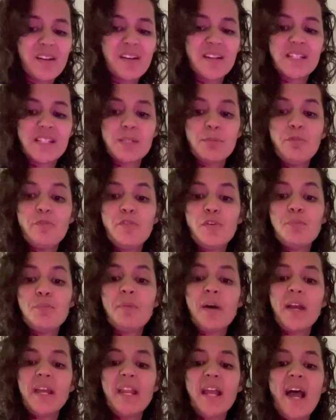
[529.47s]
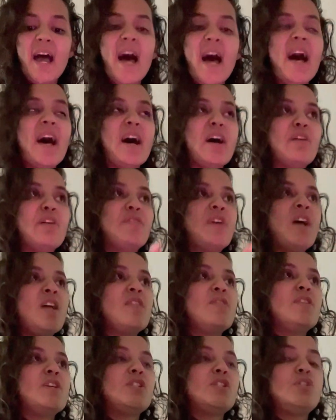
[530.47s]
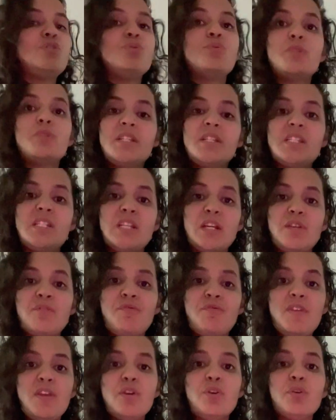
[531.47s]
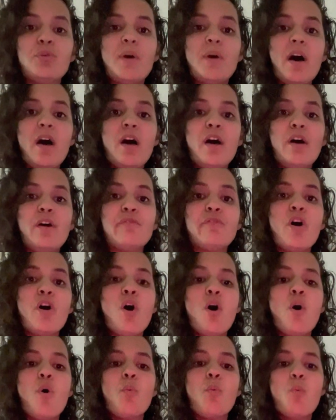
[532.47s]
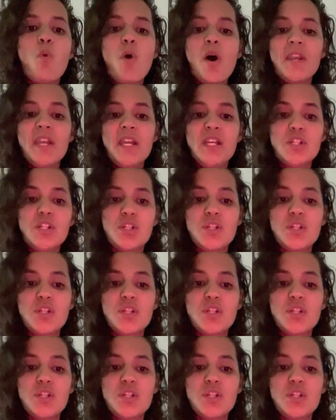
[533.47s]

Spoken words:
Some of you might have this dualistic view of wanting